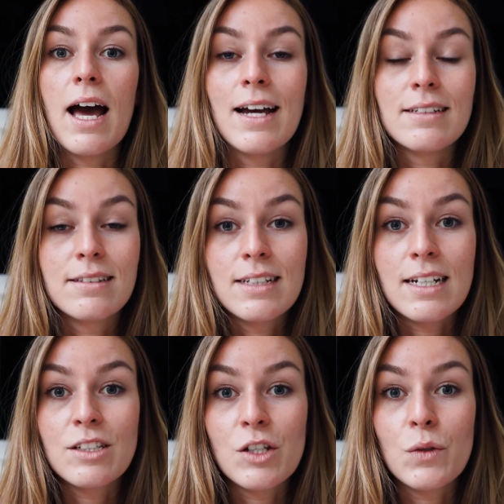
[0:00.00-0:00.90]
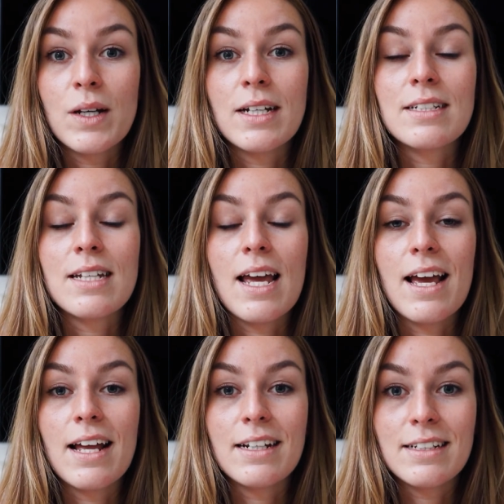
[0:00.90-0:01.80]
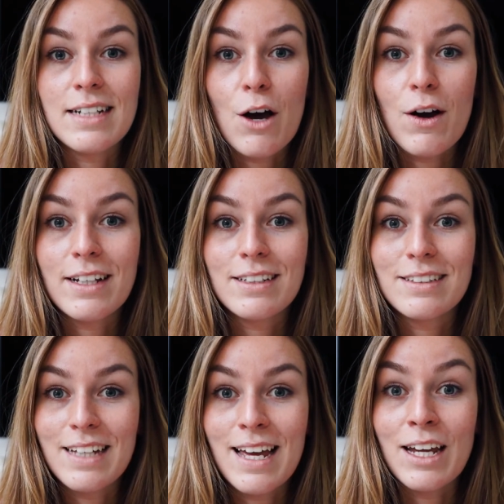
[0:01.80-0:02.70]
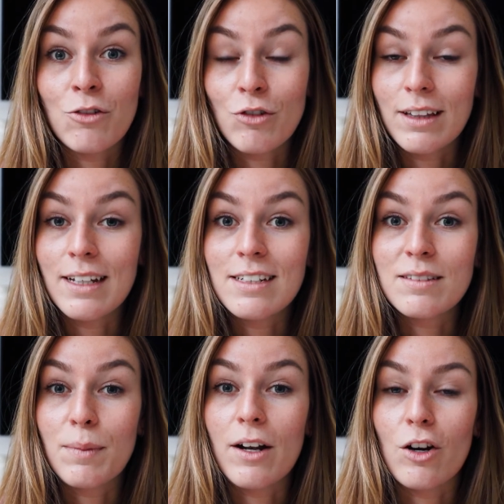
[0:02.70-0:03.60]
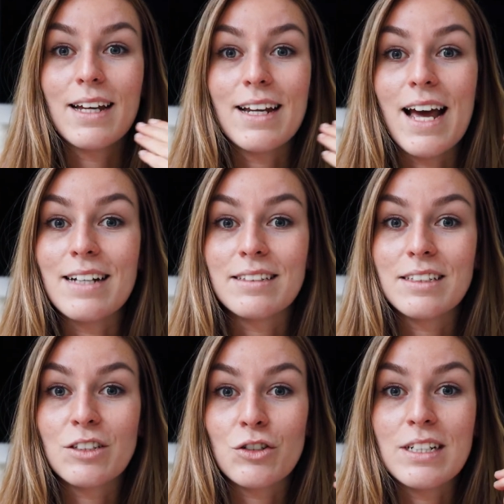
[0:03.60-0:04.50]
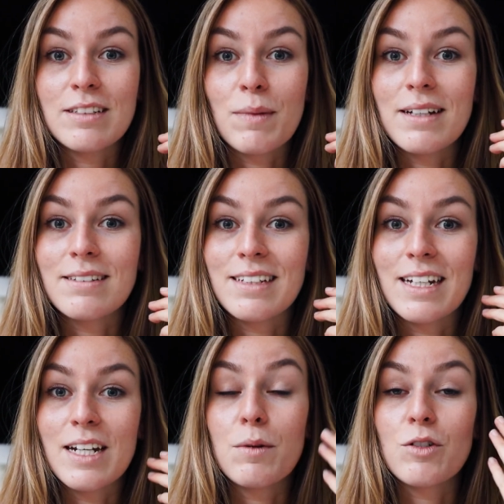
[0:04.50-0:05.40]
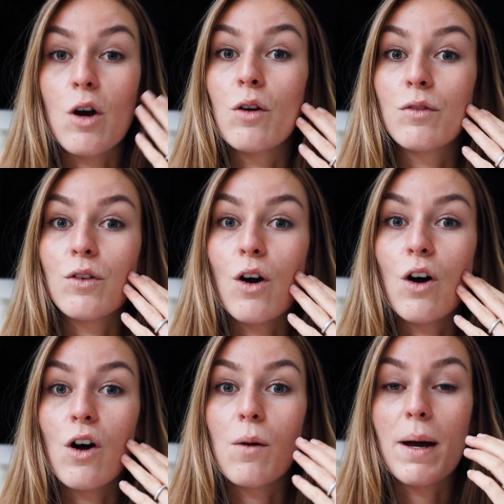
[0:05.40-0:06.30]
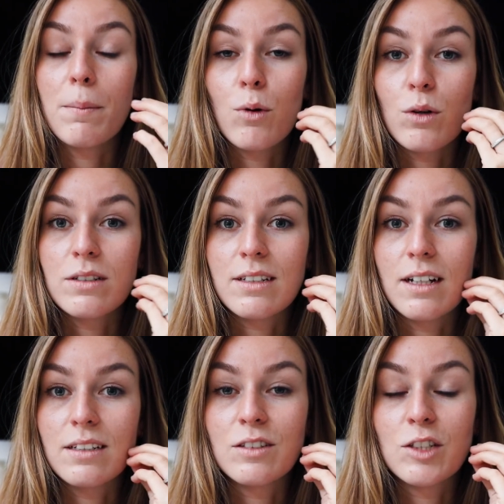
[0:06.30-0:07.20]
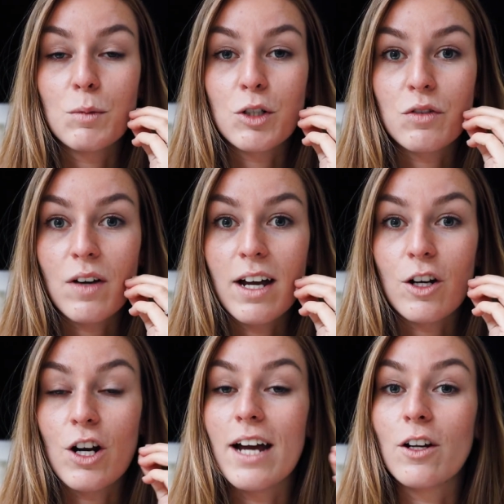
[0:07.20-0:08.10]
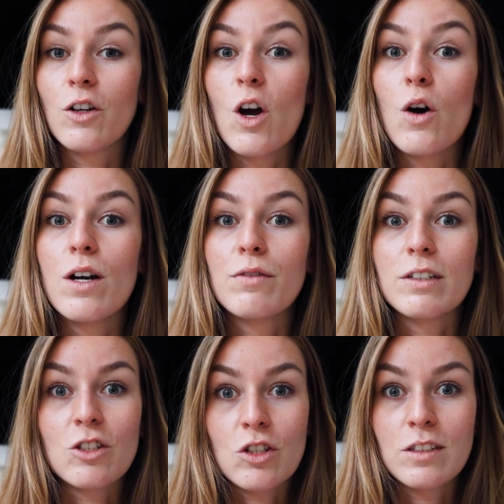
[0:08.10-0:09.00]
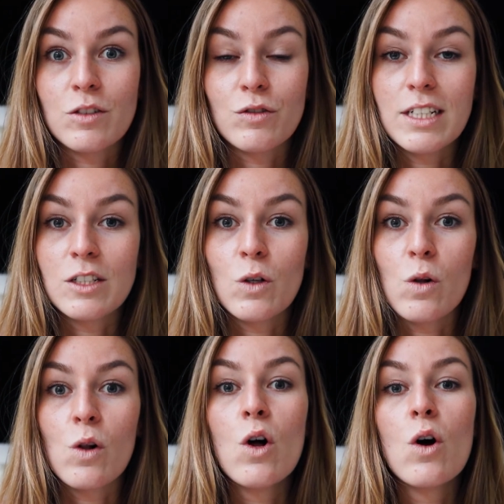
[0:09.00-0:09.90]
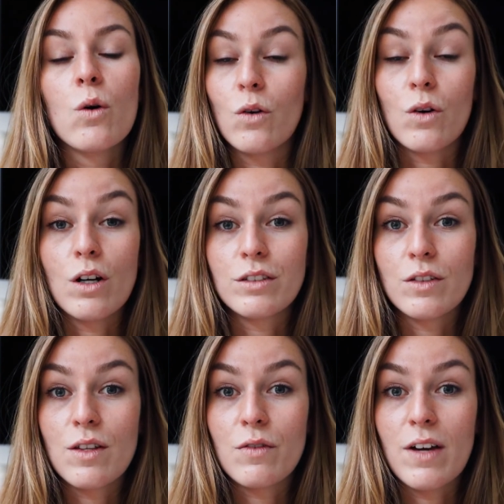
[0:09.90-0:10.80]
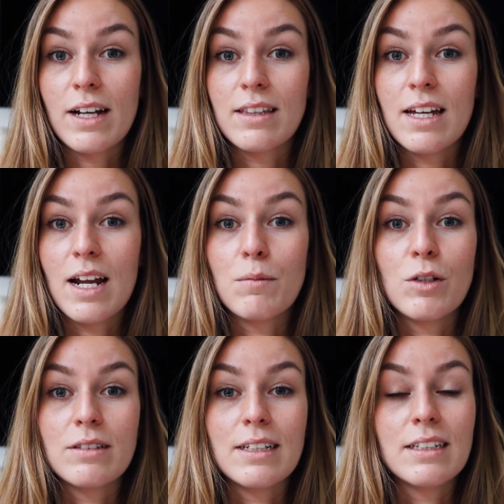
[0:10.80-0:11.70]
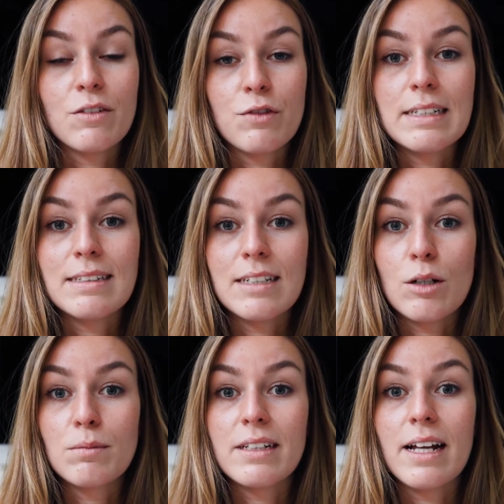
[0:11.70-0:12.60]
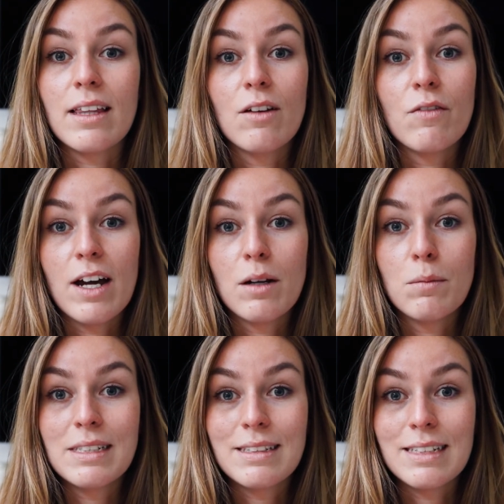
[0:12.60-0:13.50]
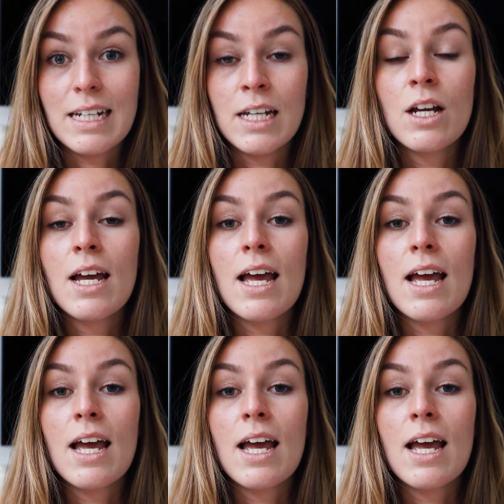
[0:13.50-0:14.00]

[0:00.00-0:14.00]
I stick to it and now I can say it really is better. It has increased my skin image overall. My pores gotten so much finer. I don't know if it's just retinol or also the fact that I'm using different serums like the vitamin C